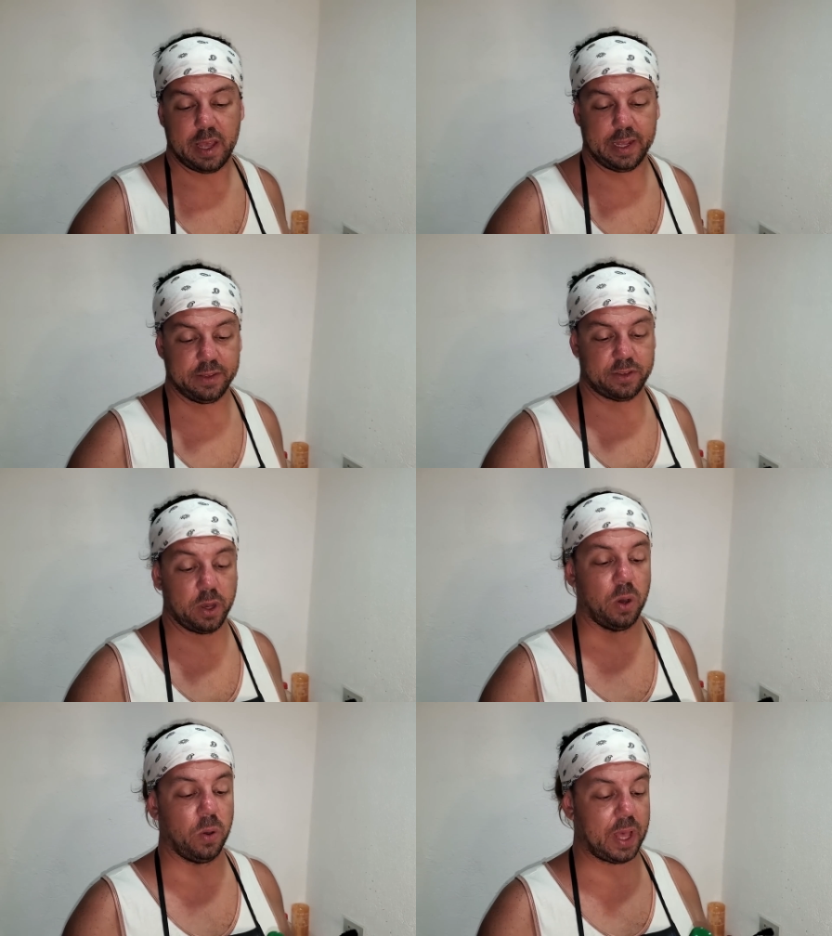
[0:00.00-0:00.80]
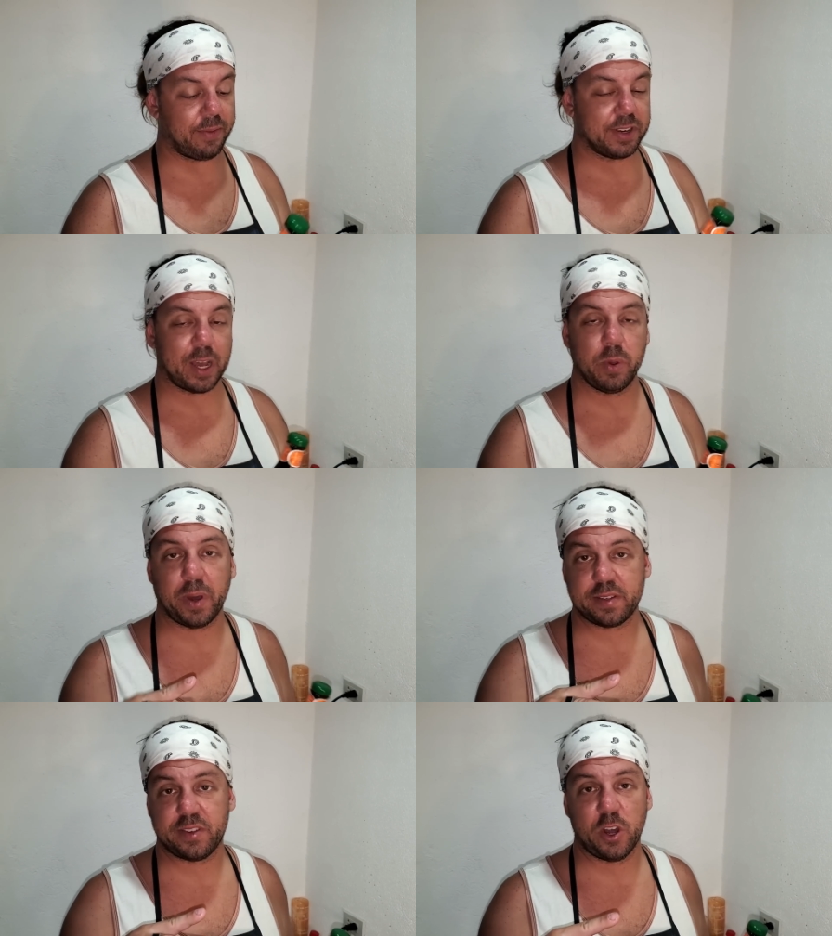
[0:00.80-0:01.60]
And so every time we
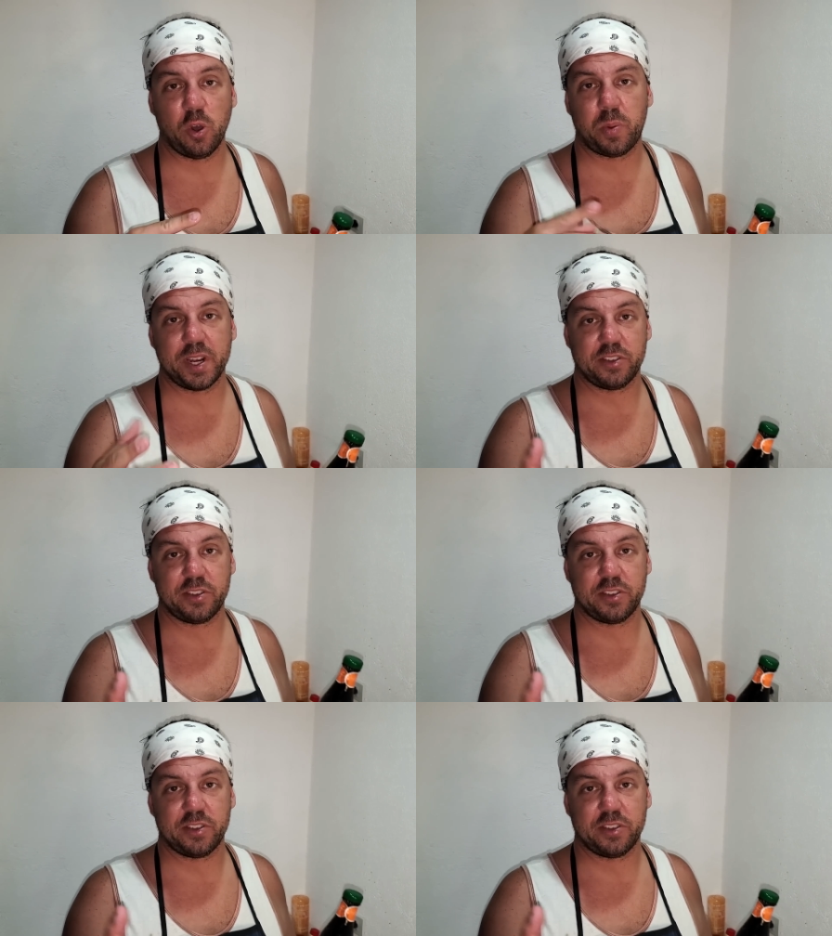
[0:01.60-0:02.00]
bust it open,